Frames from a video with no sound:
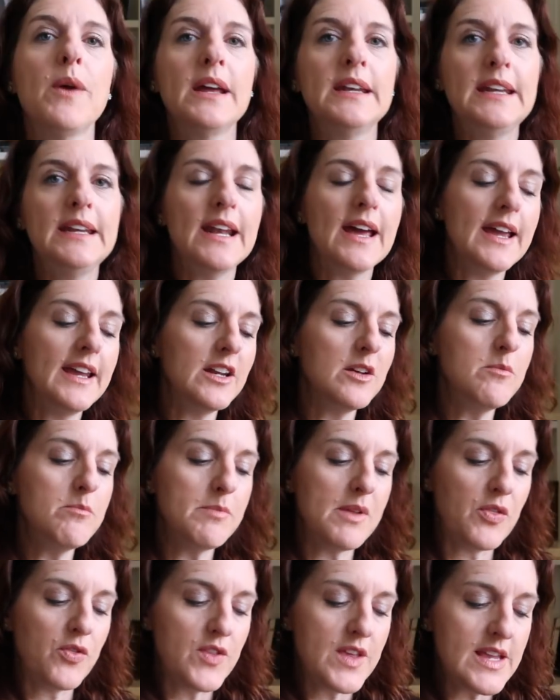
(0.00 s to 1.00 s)
running item,
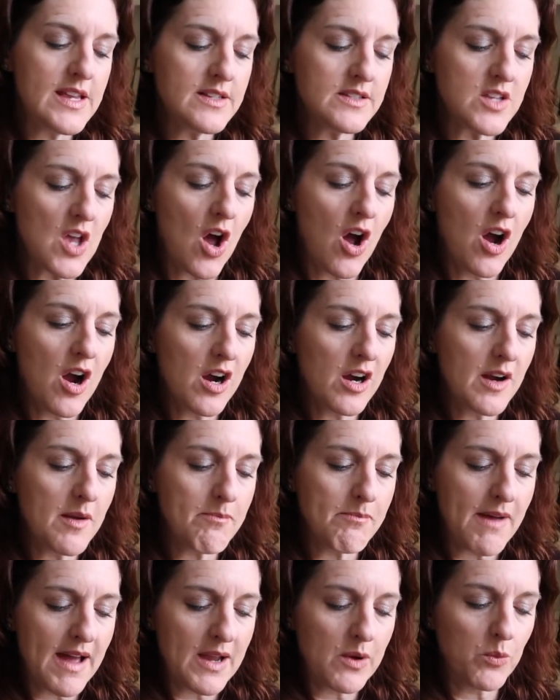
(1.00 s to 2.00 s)
but these are
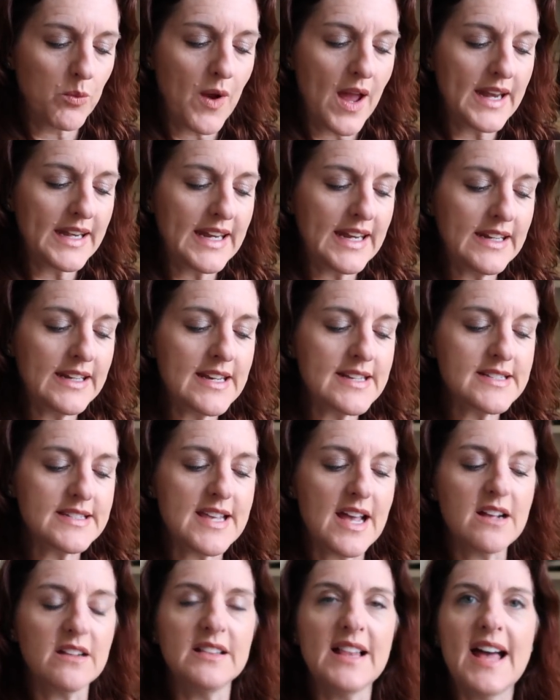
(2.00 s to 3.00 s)
my running
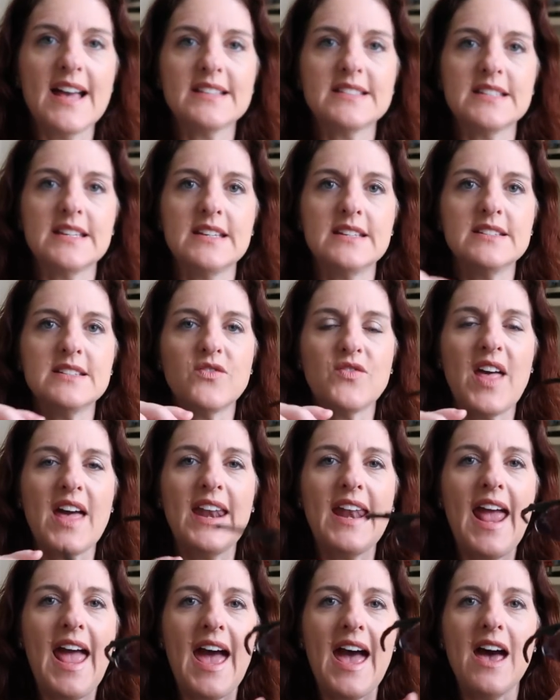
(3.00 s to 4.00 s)
sunglasses
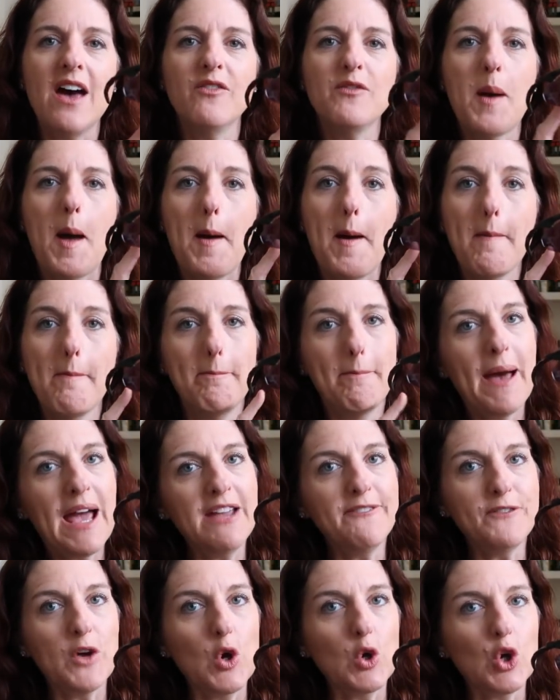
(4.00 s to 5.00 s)
that have
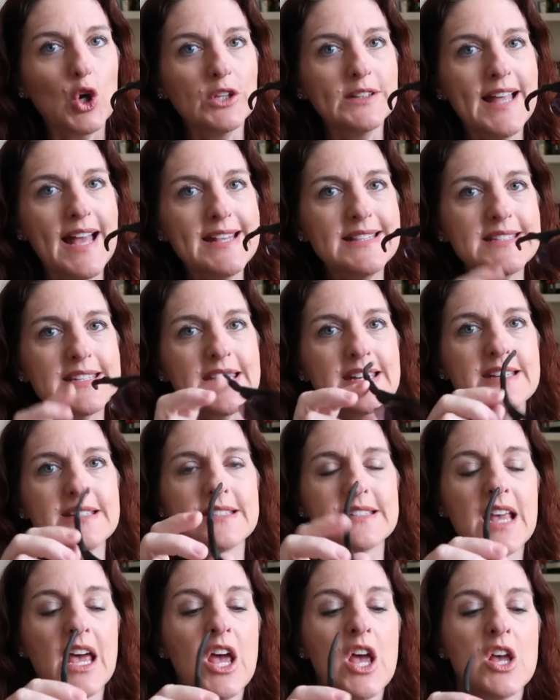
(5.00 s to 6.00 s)
bifocal
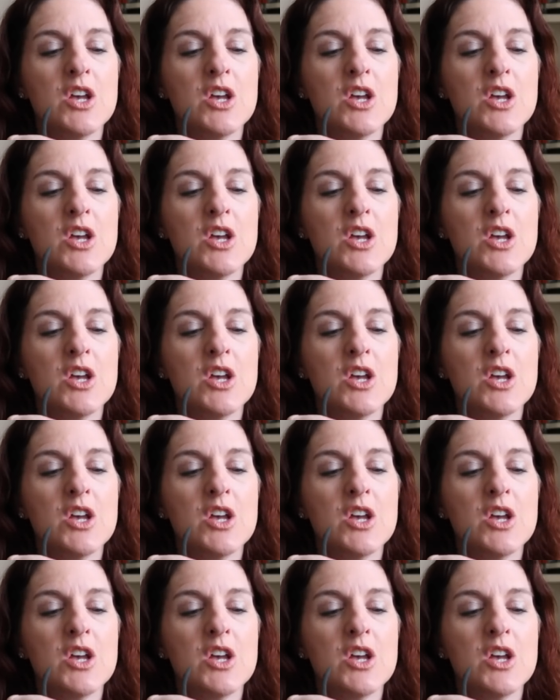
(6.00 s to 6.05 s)
lenses.